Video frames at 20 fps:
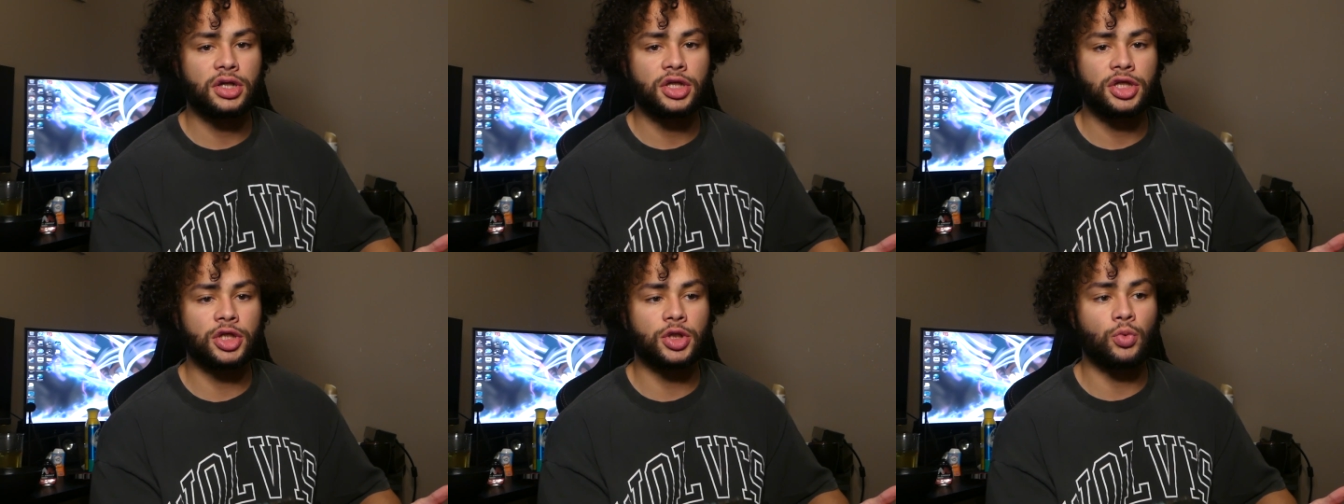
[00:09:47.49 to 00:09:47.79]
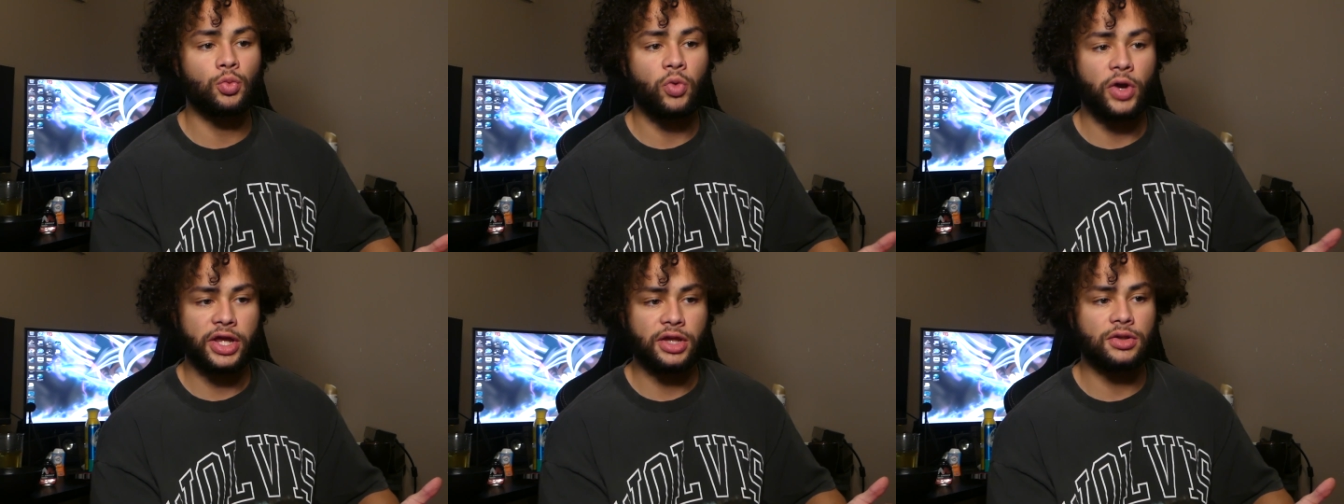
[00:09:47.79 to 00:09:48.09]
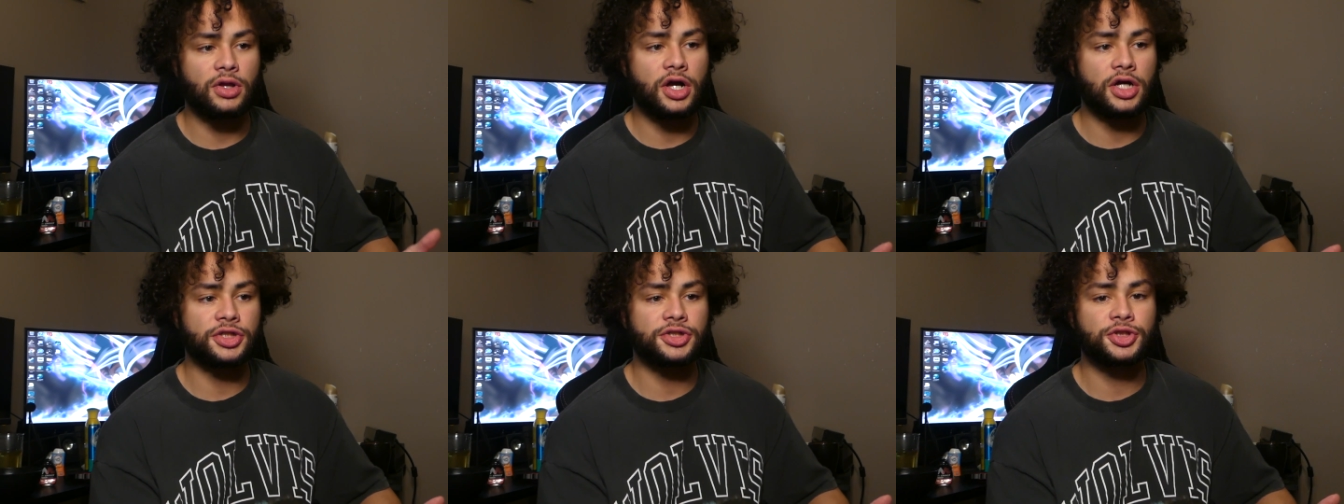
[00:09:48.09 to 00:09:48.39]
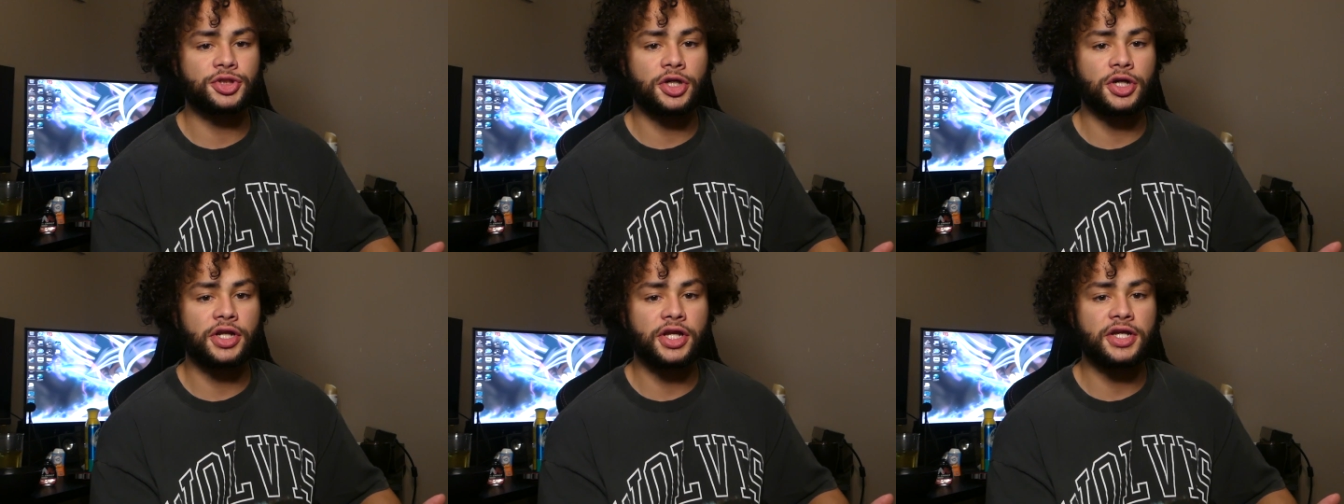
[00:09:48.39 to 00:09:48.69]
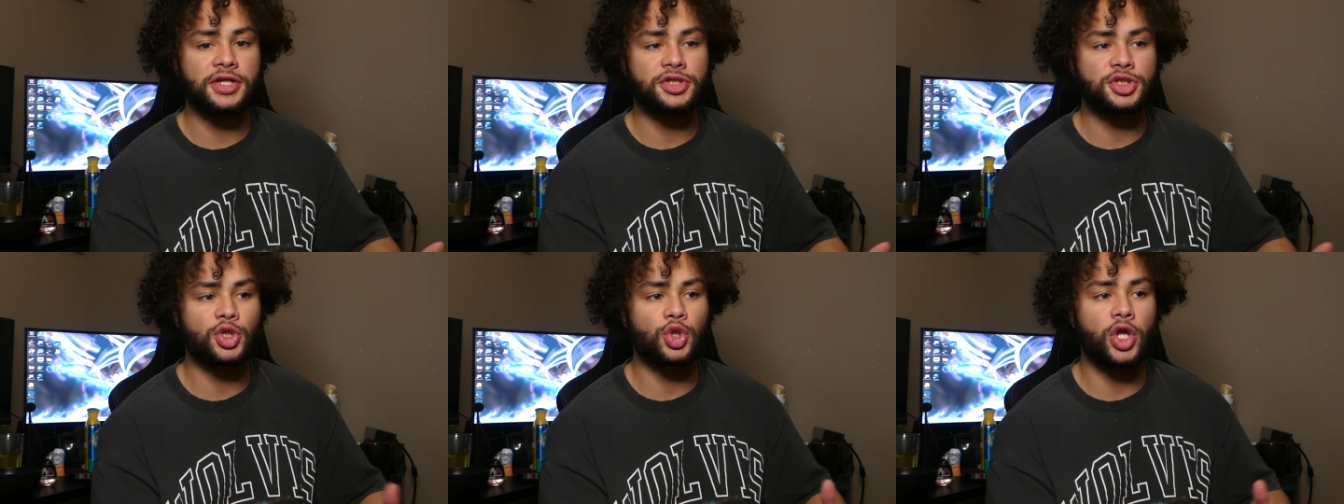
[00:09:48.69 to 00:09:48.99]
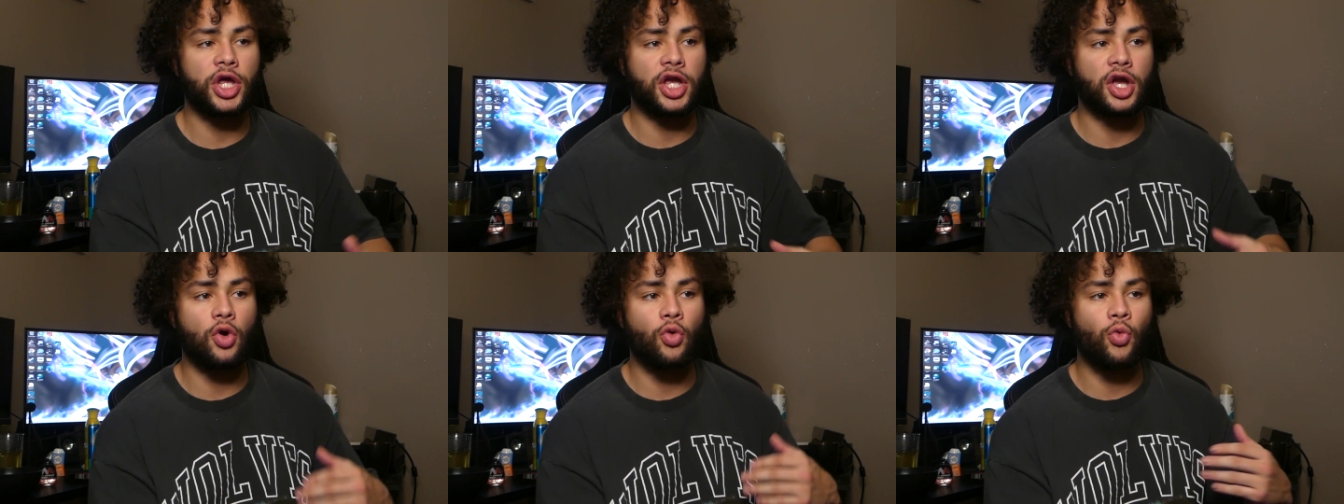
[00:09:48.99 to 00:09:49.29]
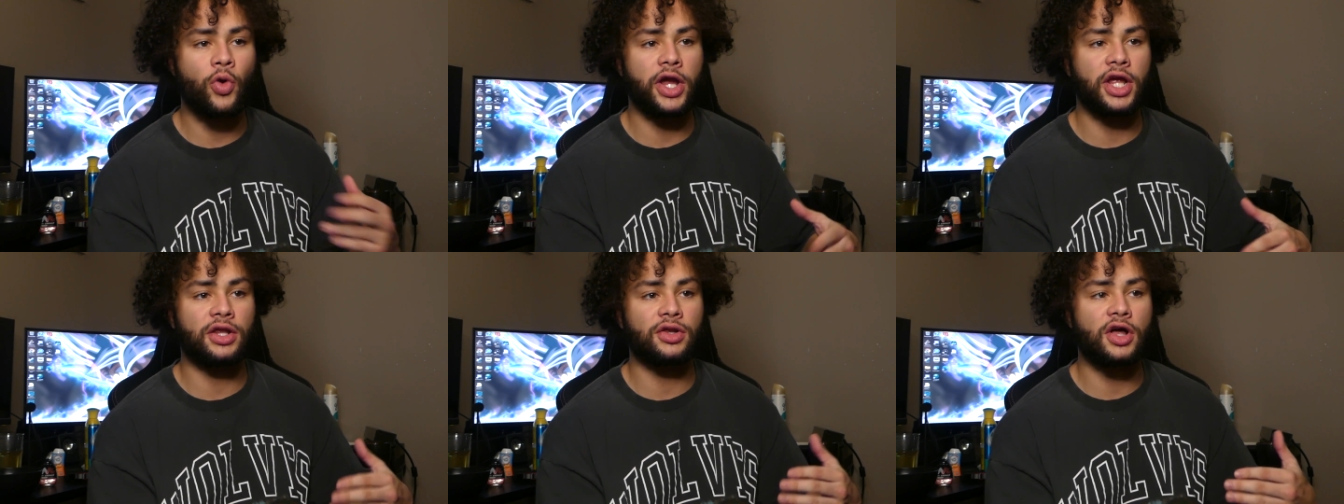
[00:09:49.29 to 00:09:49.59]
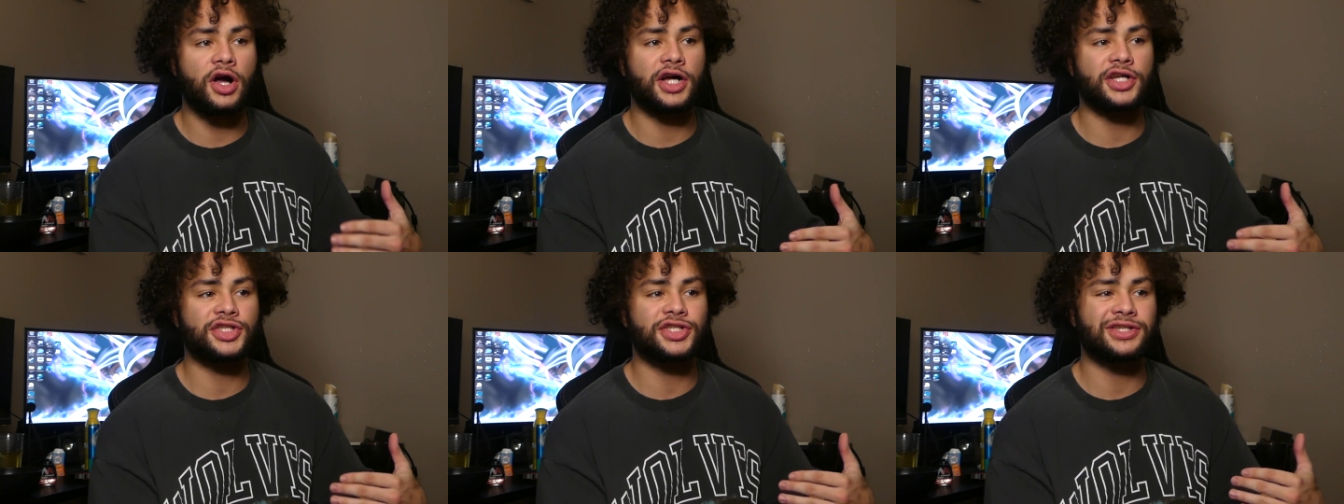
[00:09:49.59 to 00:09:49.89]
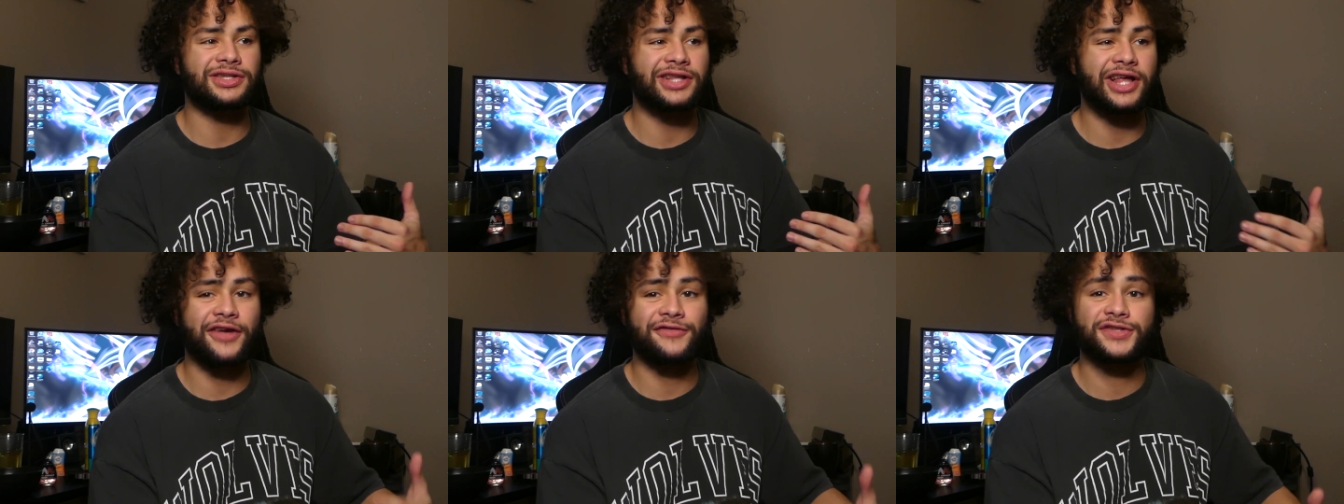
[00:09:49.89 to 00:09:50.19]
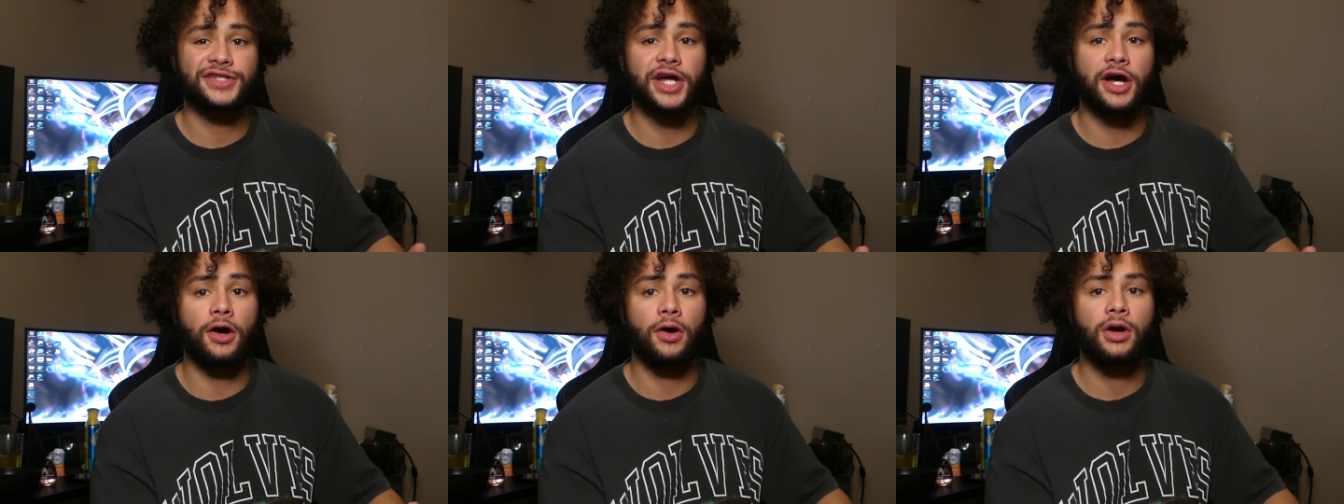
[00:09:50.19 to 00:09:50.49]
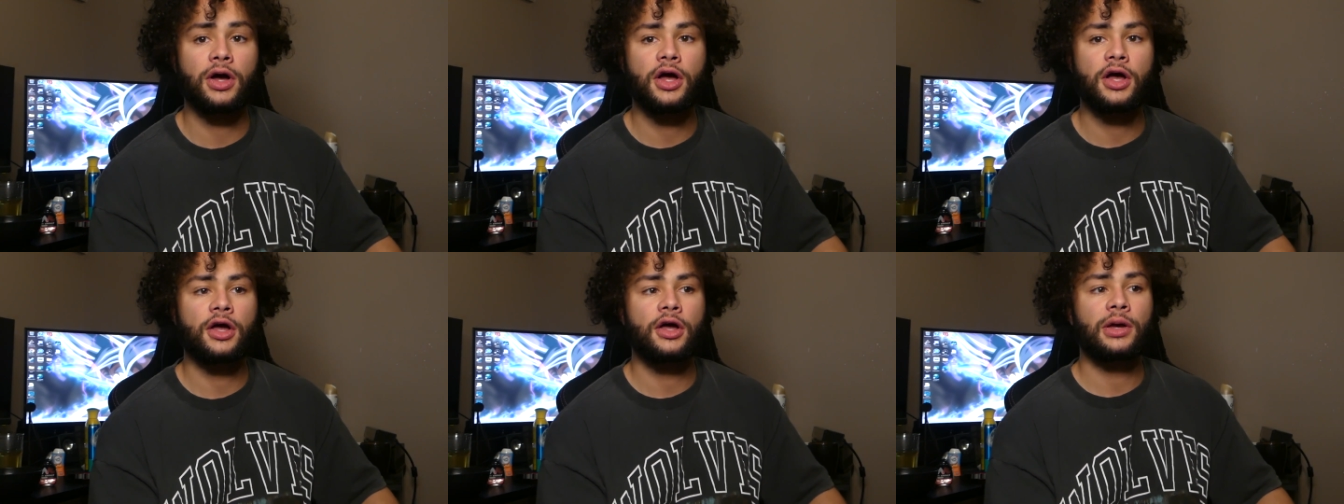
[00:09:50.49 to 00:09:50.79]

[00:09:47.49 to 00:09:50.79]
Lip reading: your weight loss journey to like a weight loss lifestyle.